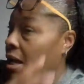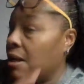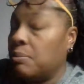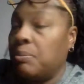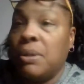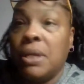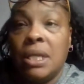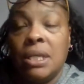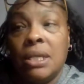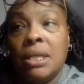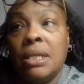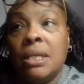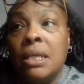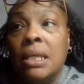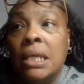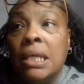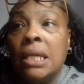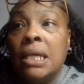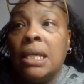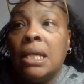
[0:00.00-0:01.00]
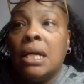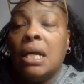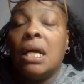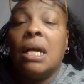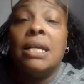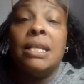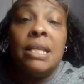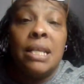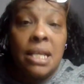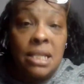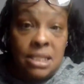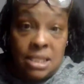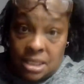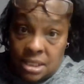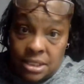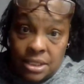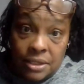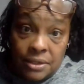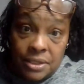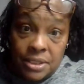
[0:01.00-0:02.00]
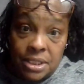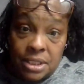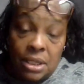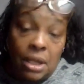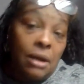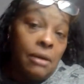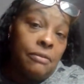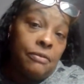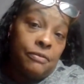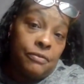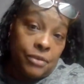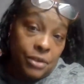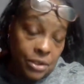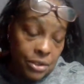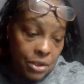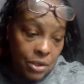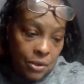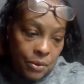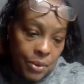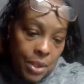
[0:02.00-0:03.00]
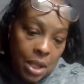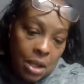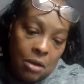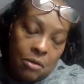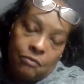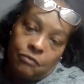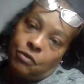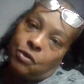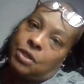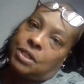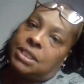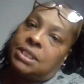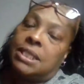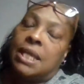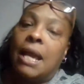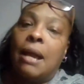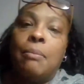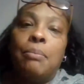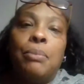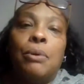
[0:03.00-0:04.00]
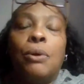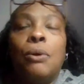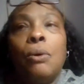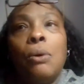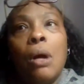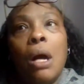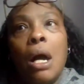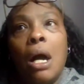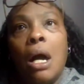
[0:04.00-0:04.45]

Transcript: opinion, unnecessary stuff, you know. For example,